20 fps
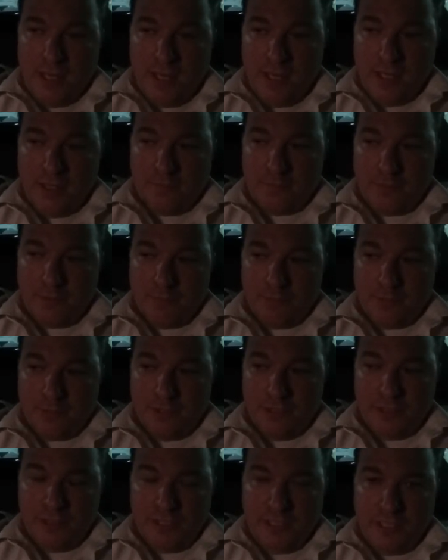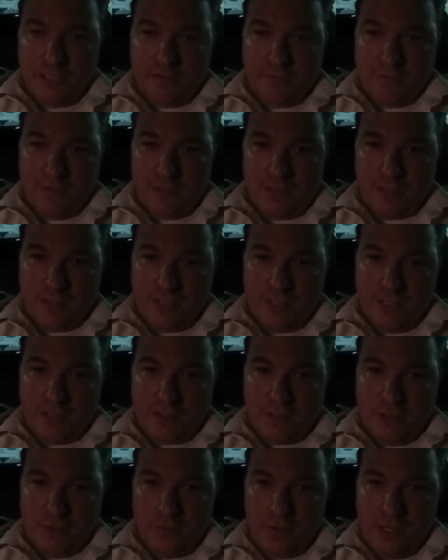I'm completely convinced he
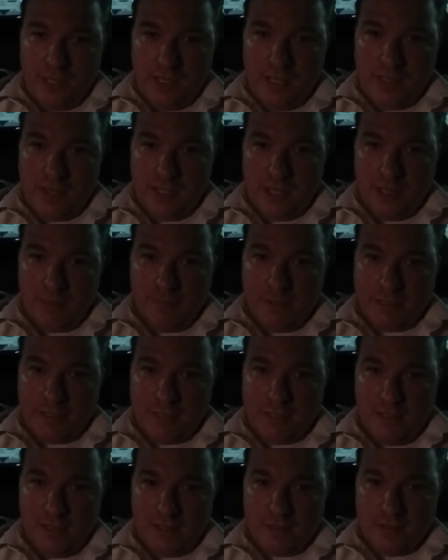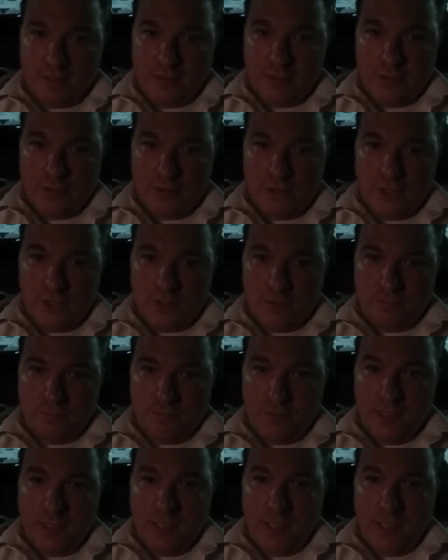doesn't know anything about the Constitution.